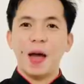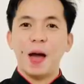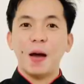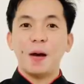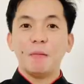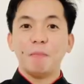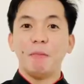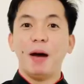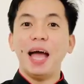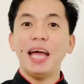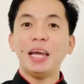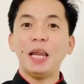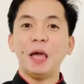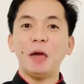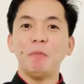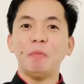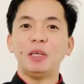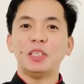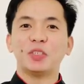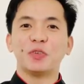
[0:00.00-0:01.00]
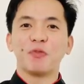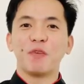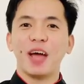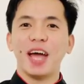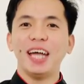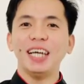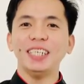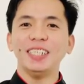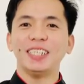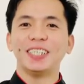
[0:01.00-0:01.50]
My name is
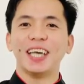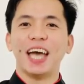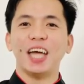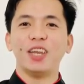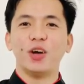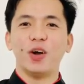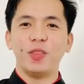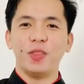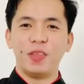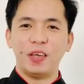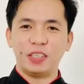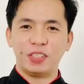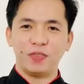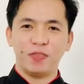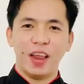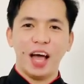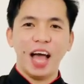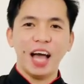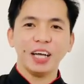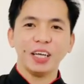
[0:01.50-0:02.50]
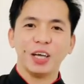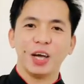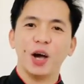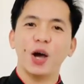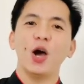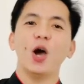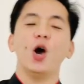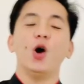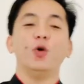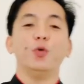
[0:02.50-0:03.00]
Franz, and on this
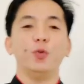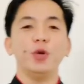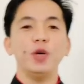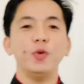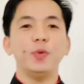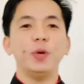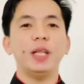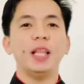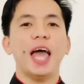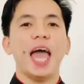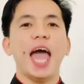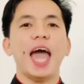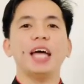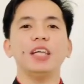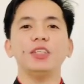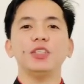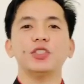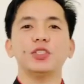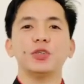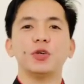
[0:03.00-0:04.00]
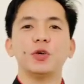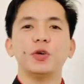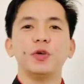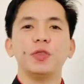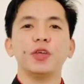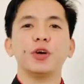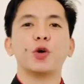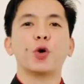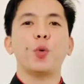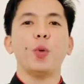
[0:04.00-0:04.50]
vlog, we will answer
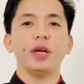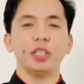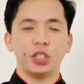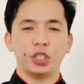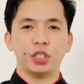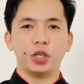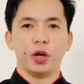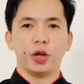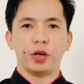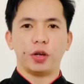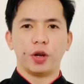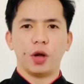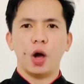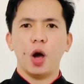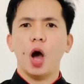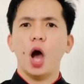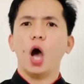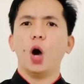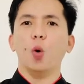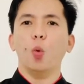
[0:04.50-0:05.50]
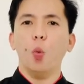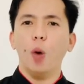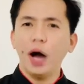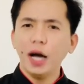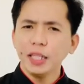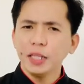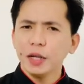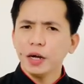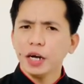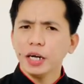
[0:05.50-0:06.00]
the question,
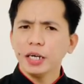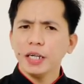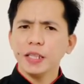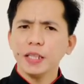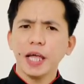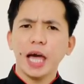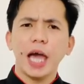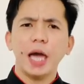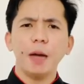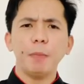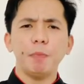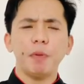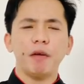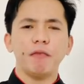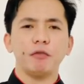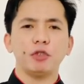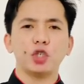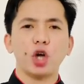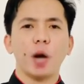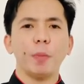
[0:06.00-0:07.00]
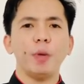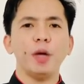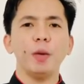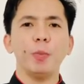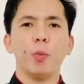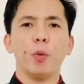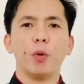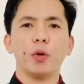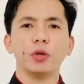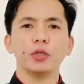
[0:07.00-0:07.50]
what are the type of chopping
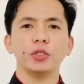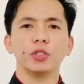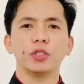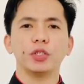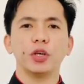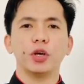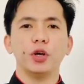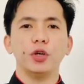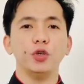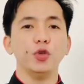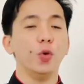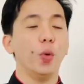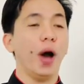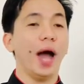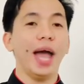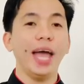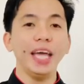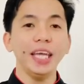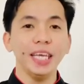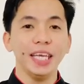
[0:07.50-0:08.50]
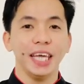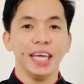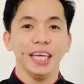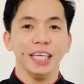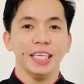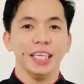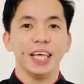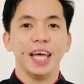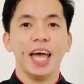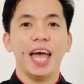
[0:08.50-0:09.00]
boards do I
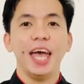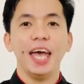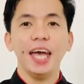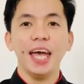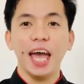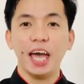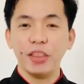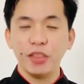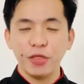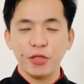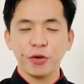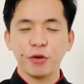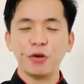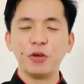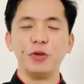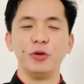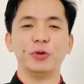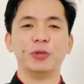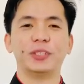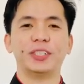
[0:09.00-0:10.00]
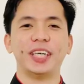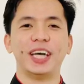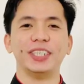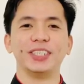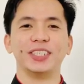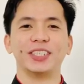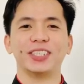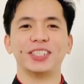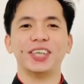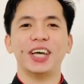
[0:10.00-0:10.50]
need and their
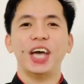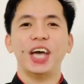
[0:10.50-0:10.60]
uses?